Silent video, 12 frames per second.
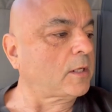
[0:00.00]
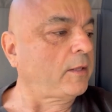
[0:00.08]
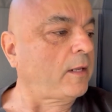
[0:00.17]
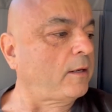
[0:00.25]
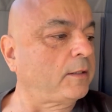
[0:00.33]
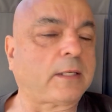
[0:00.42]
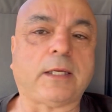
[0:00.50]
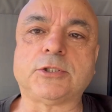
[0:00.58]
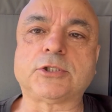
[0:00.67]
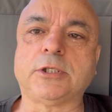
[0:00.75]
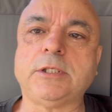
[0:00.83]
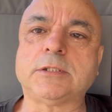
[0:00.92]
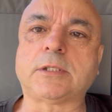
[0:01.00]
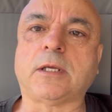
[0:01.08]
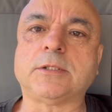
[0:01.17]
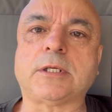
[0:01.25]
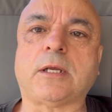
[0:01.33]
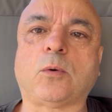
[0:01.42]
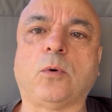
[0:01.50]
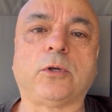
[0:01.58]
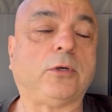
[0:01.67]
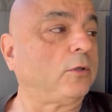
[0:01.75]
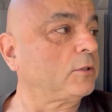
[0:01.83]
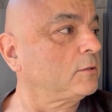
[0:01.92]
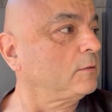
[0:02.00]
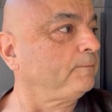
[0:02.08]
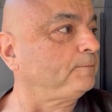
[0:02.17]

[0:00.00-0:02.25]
the out-of-date cheese goes down quite nice.